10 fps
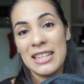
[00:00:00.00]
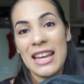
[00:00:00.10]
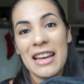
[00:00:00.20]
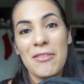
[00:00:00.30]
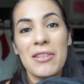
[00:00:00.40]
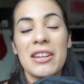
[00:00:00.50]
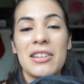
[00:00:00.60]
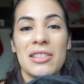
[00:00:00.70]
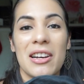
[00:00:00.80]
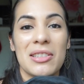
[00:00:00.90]
Today I wanted
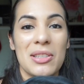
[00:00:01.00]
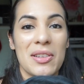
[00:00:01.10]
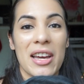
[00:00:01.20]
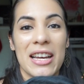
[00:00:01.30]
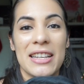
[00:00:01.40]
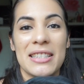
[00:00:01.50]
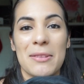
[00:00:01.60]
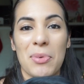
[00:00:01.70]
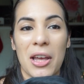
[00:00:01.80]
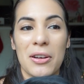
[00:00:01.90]
to talk to you guys
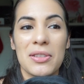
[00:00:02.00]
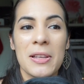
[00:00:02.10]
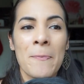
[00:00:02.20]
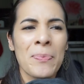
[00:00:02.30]
about